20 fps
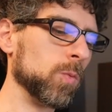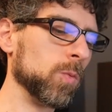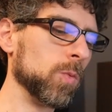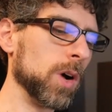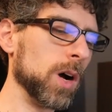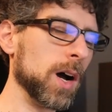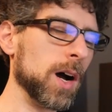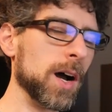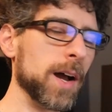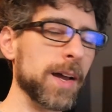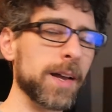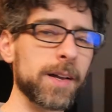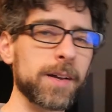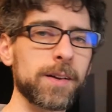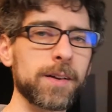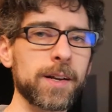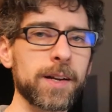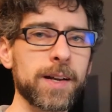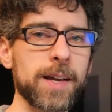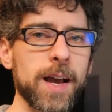I
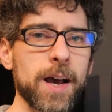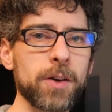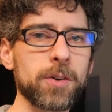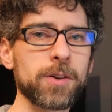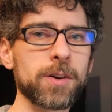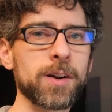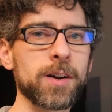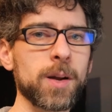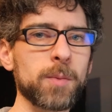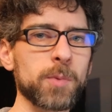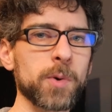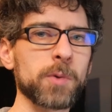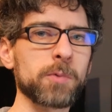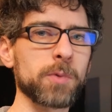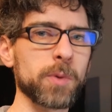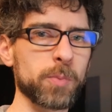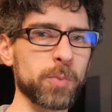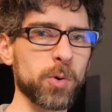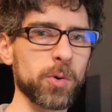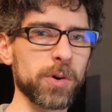encountered a number of
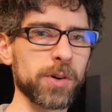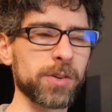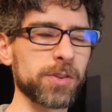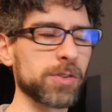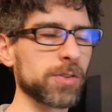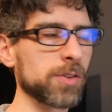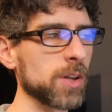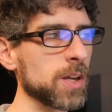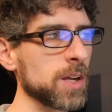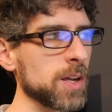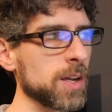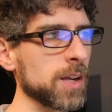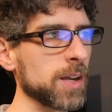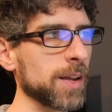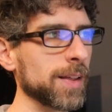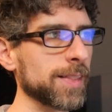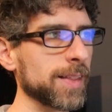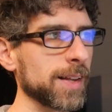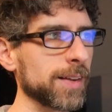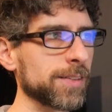reports
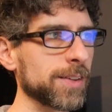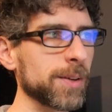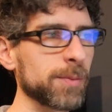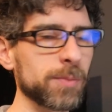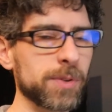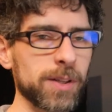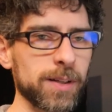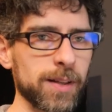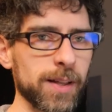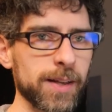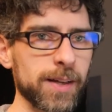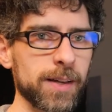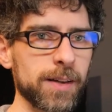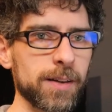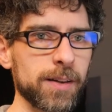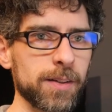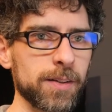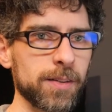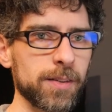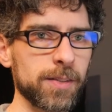that seemed to
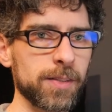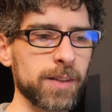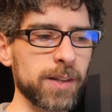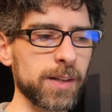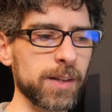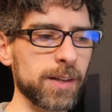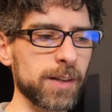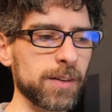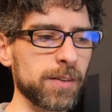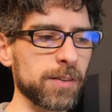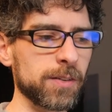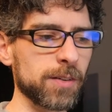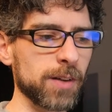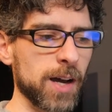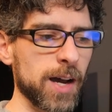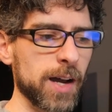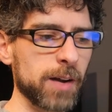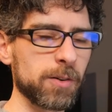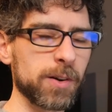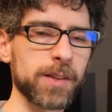link the
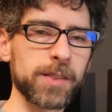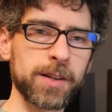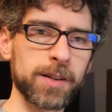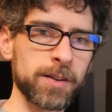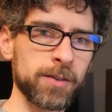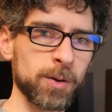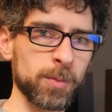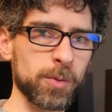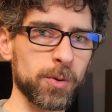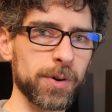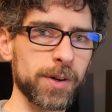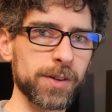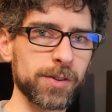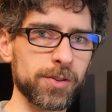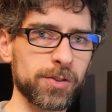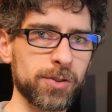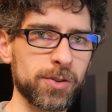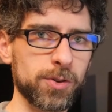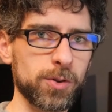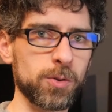hiring the Dinner
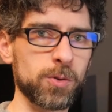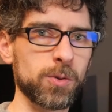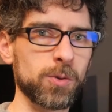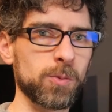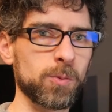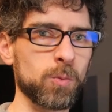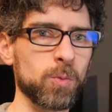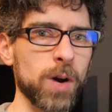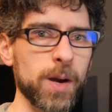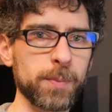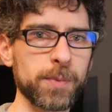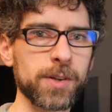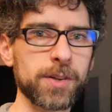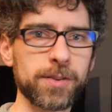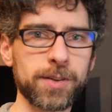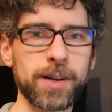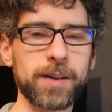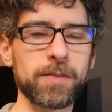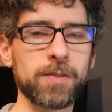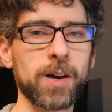Boys to wiped
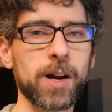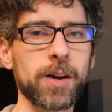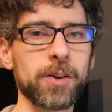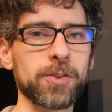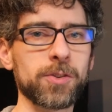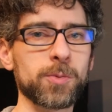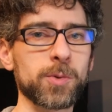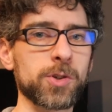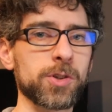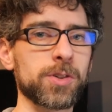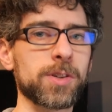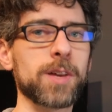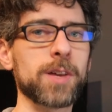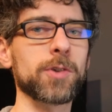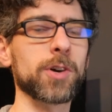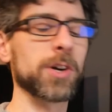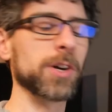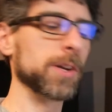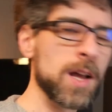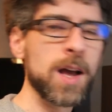save files, which is
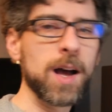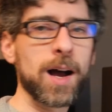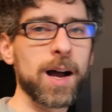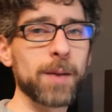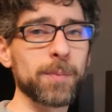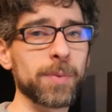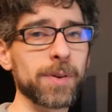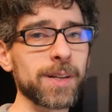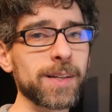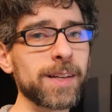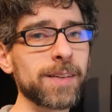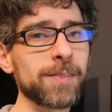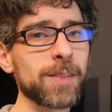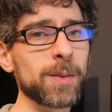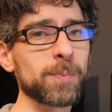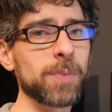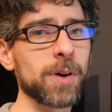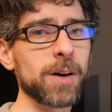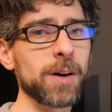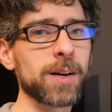never good. I believe the
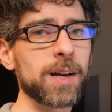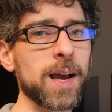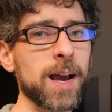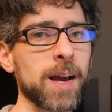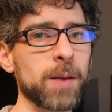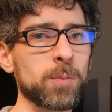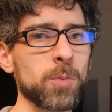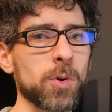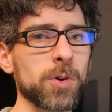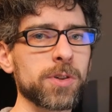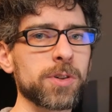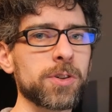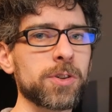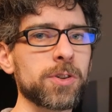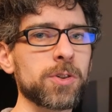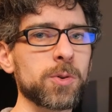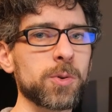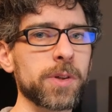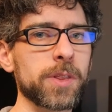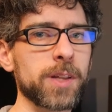bug had more to
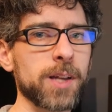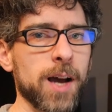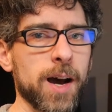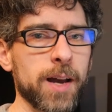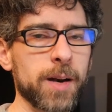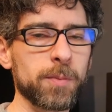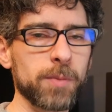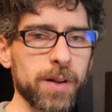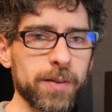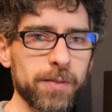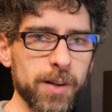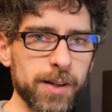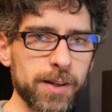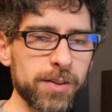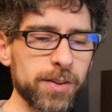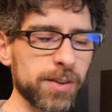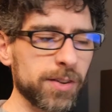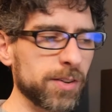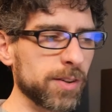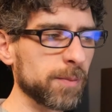do with the item leveling
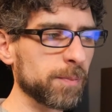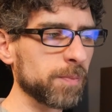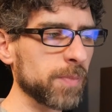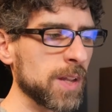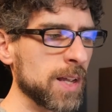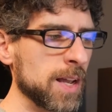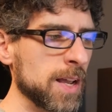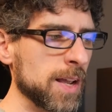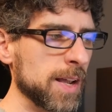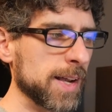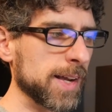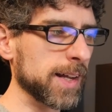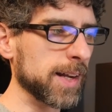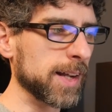system, and I